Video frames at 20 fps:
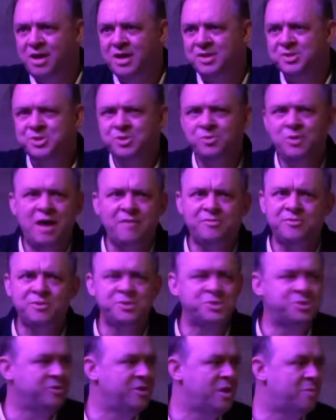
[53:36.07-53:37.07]
And so after
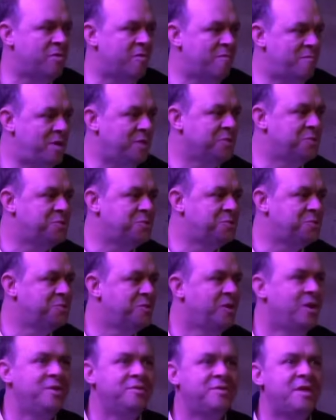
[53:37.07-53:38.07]
a certain number of months,
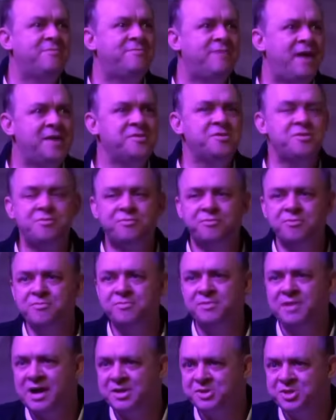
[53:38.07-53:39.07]
they find that the
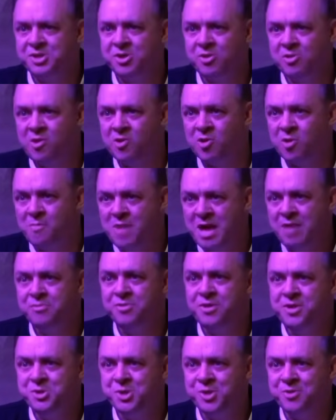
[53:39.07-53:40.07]
fruit flies can no longer mate
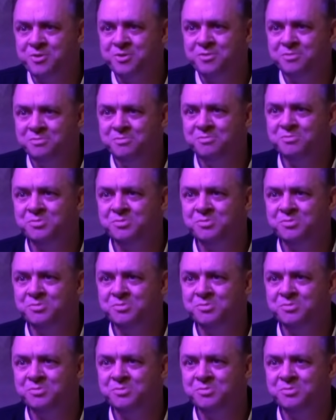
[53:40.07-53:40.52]
with each other,